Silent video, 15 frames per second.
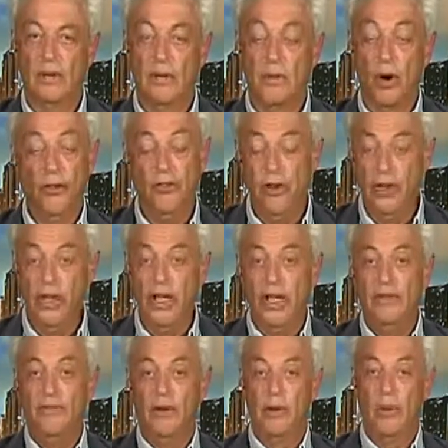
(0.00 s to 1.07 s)

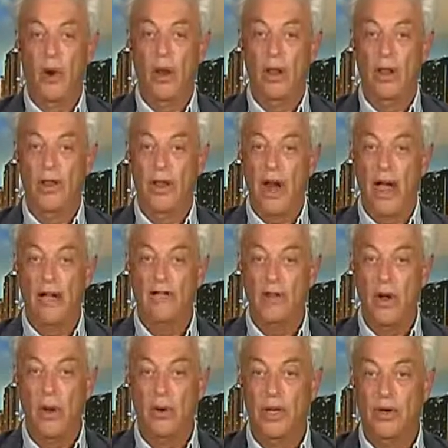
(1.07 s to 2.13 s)
Personally, from all that I've
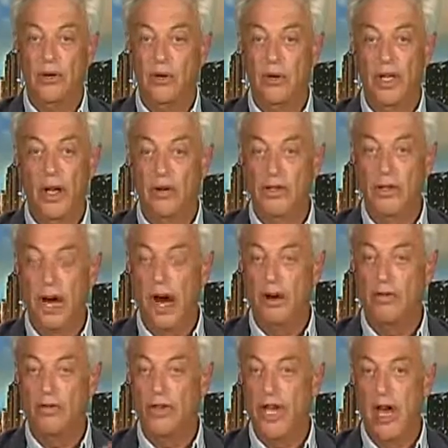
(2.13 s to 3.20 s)
known in doing
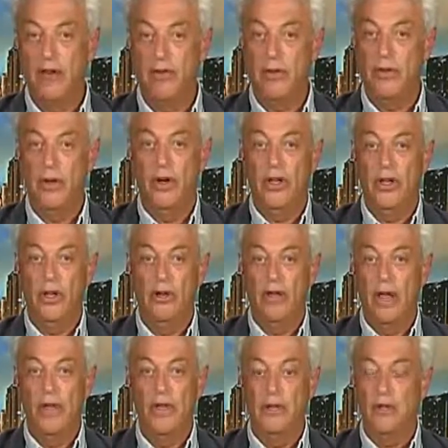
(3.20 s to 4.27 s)
oceanography now for 30 years,
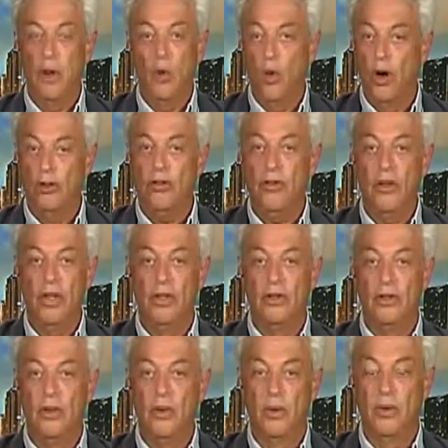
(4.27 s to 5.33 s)
I think the worst thing to
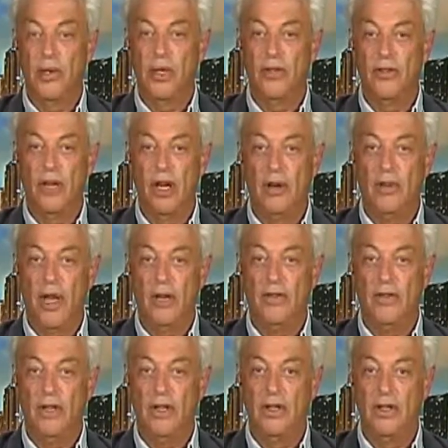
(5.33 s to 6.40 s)
do would be to send a manned
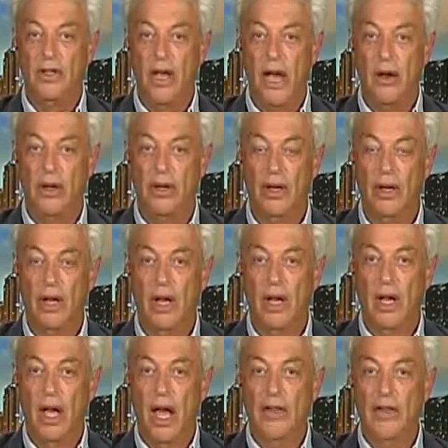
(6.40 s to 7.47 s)
vehicle down.
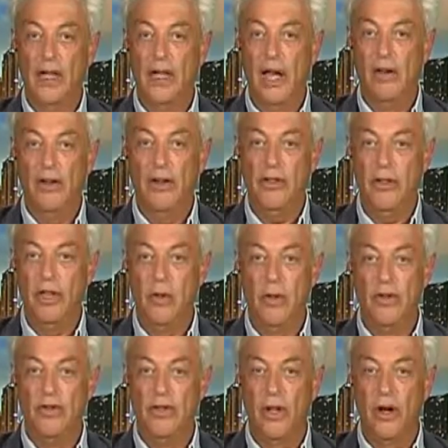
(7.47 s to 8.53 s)
I think everything
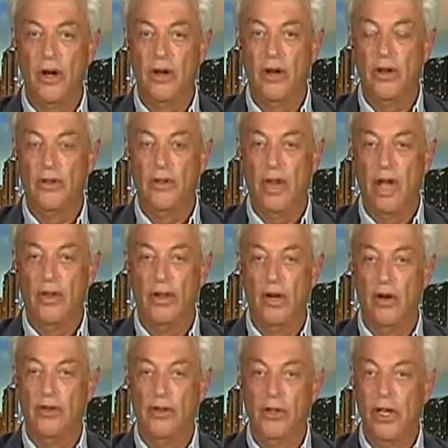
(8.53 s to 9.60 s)
we've learned is that,
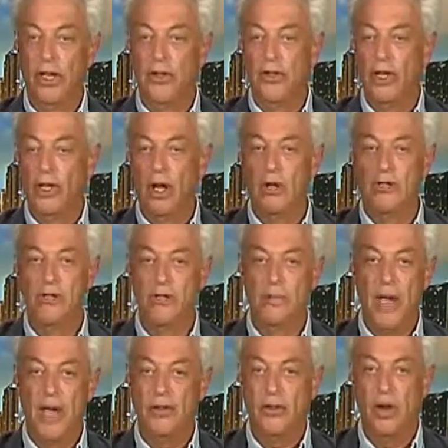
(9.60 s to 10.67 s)
if you look at the Gulf of
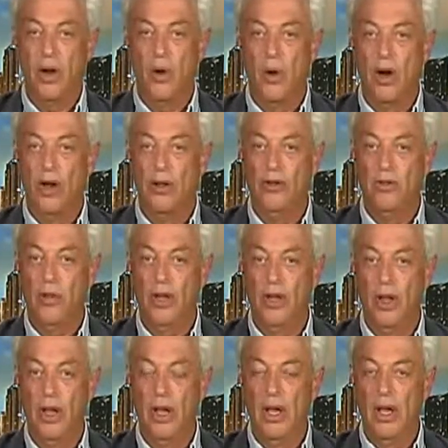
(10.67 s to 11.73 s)
Mexico oil
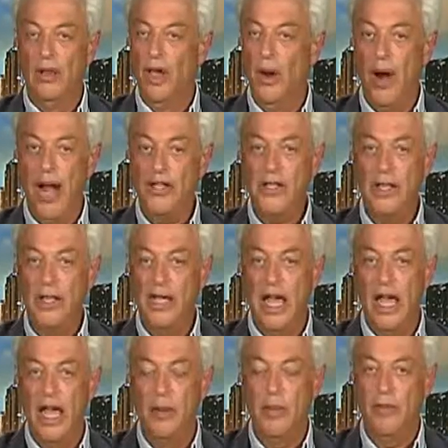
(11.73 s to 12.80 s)
spill, they were actually
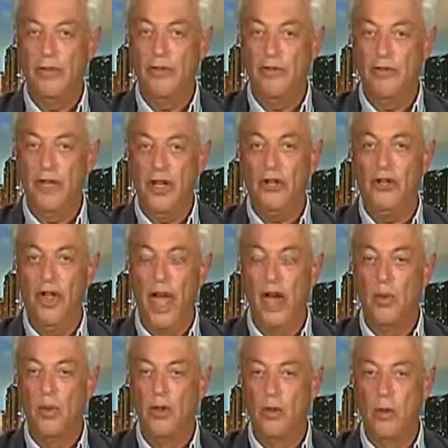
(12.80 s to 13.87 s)
able to fix
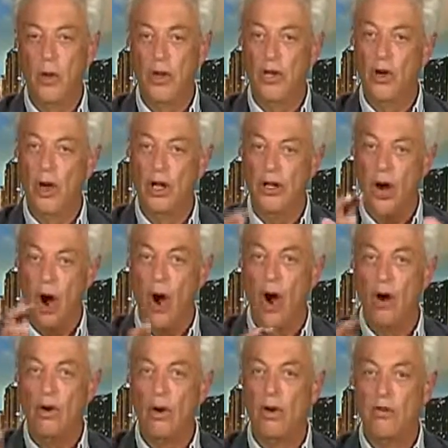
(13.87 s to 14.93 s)
that with what we call an
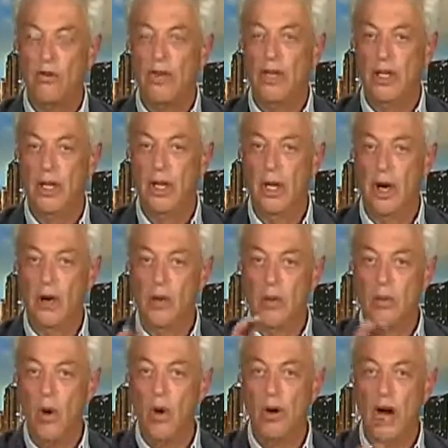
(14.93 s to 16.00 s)
ROV, a
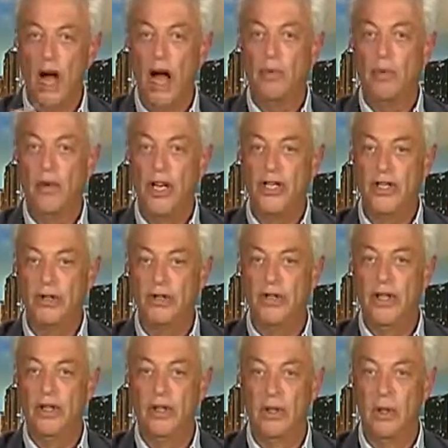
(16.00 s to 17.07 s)
remote operational
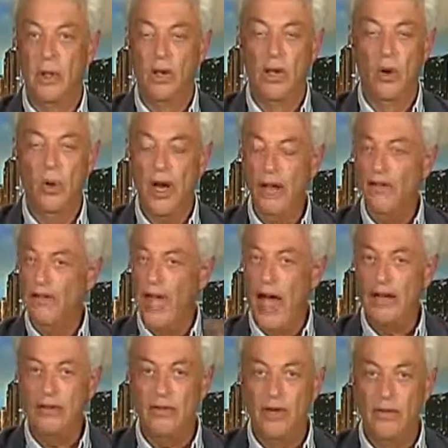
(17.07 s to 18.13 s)
vehicle. We have
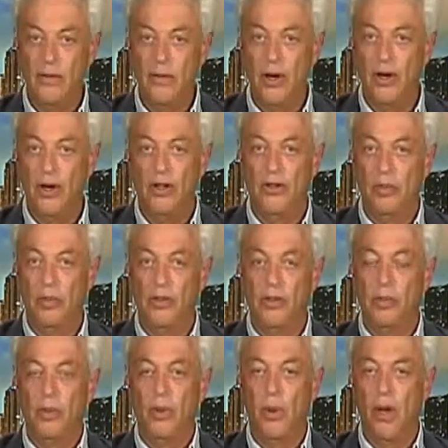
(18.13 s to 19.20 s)
lots of experience with
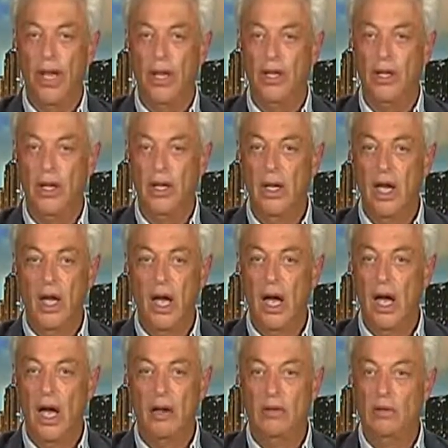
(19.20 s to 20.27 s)
deploying
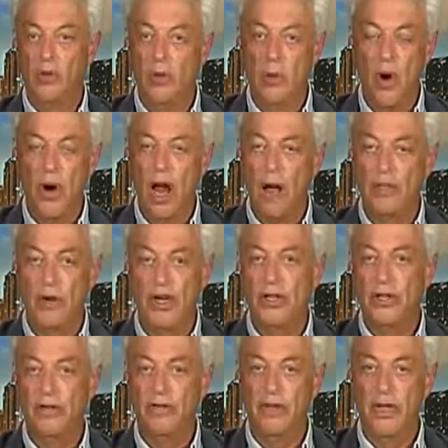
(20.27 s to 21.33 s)
remote
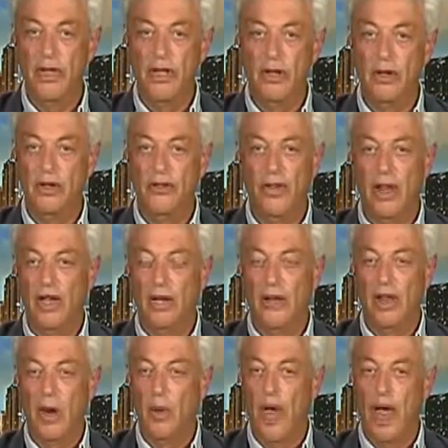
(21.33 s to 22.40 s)
operational vehicles
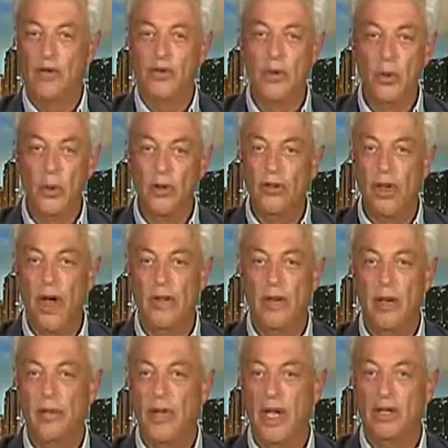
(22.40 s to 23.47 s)
that will have tools on
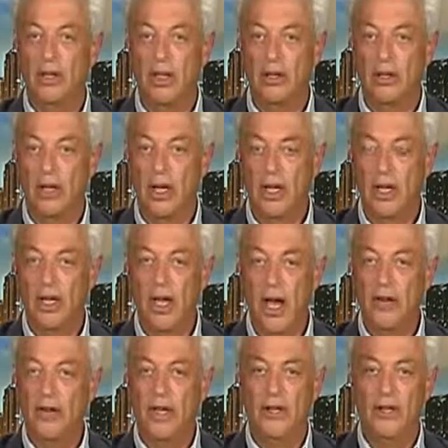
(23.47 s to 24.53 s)
them, that can
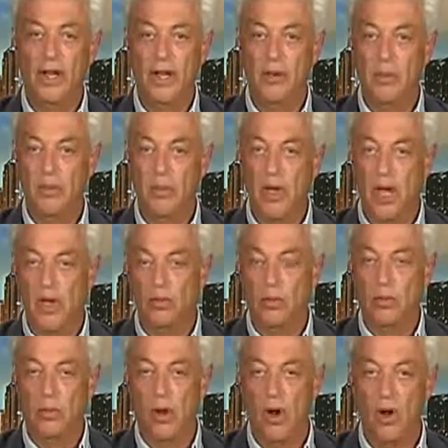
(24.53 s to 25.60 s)
cut, that can
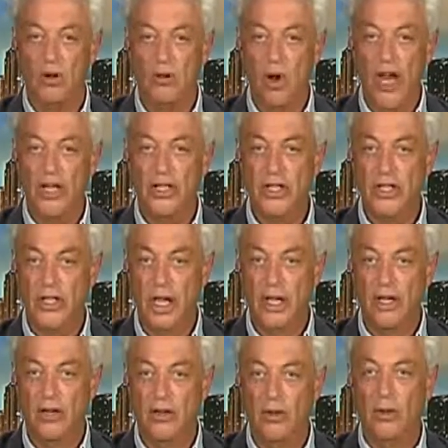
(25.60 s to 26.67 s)
hold wrenches, that
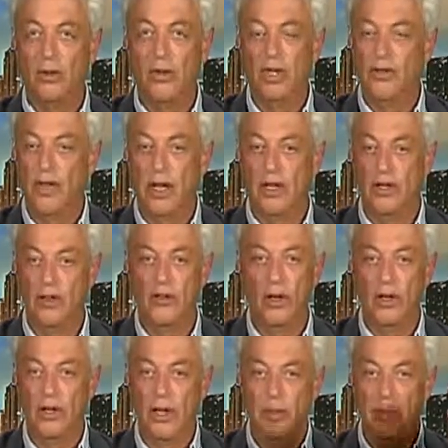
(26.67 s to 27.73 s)
can do things, that can
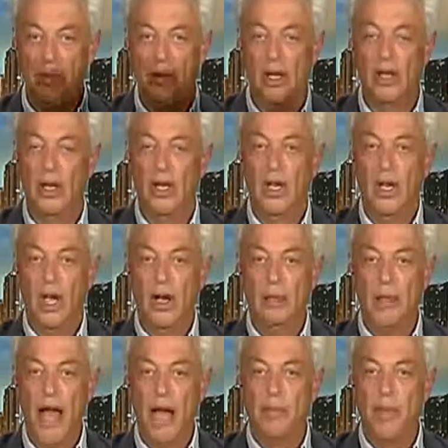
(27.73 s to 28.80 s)
certainly bring
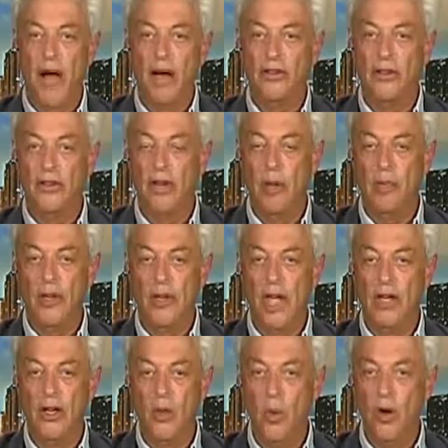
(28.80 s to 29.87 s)
black boxes up, and they
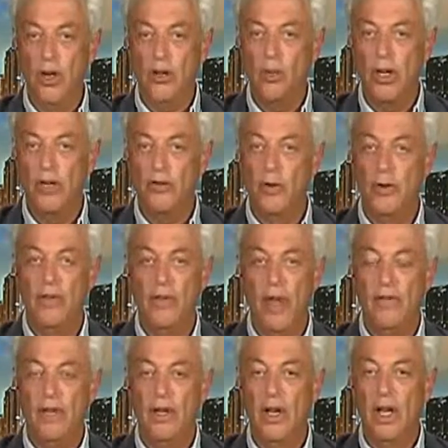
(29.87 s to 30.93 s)
can work
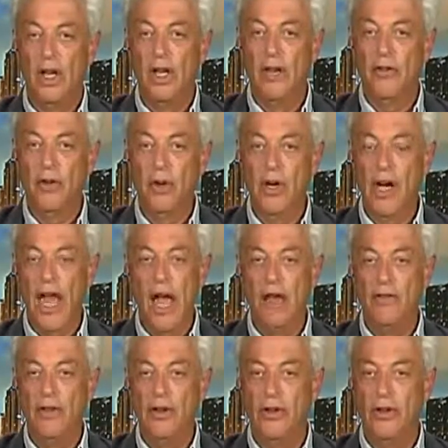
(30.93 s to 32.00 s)
24/7. If you're in
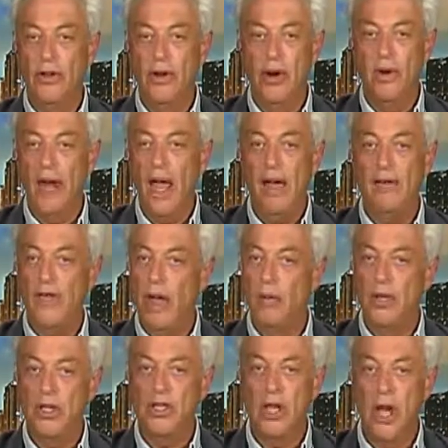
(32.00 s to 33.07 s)
Alvin, you don't have that
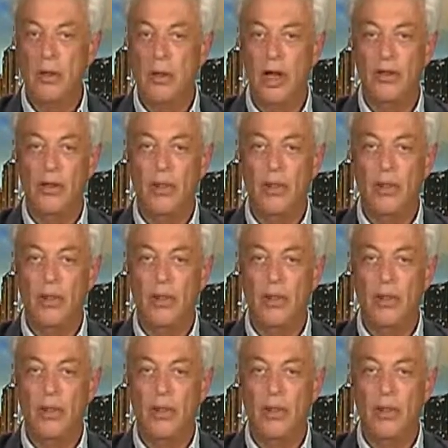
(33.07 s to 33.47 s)
much time on